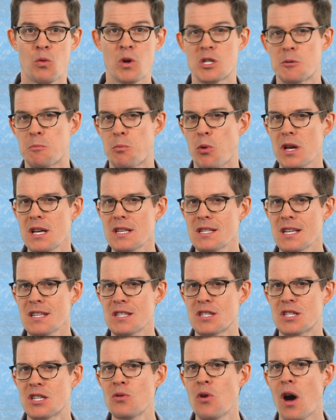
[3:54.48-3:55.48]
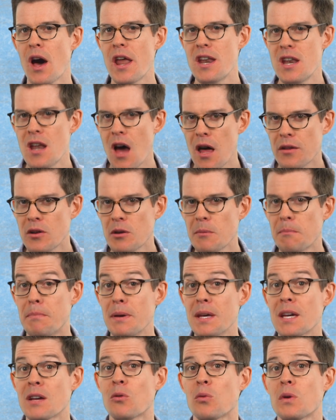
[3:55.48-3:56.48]
Which brings us to another
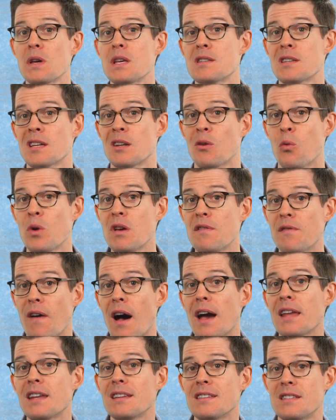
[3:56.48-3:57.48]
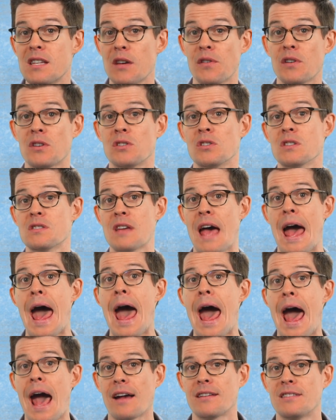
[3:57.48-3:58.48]
big reason we find it difficult to
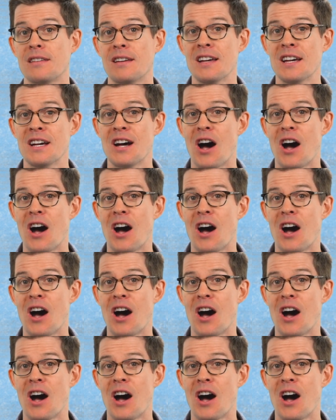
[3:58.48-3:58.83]
act.